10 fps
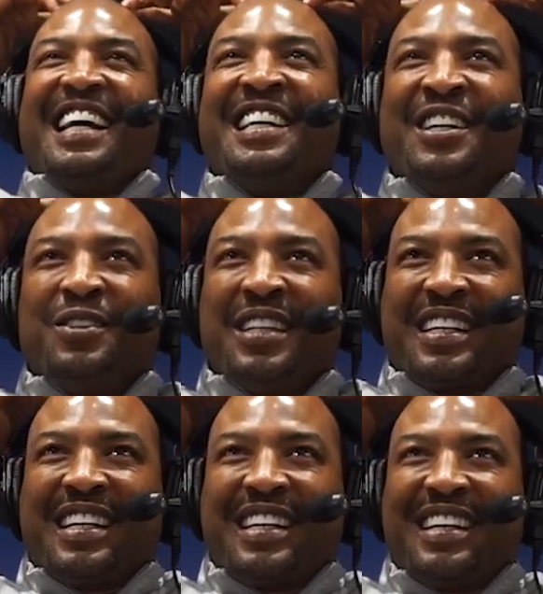Look,
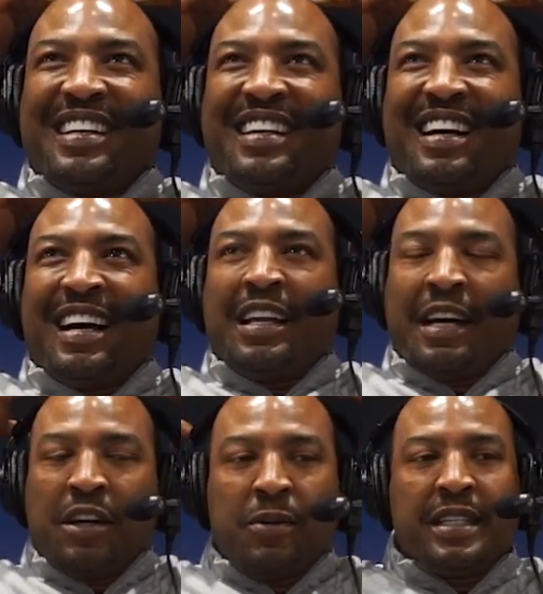I know
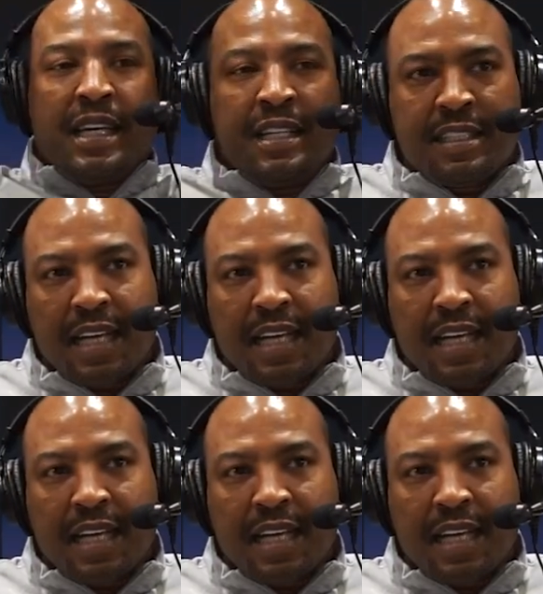he's inside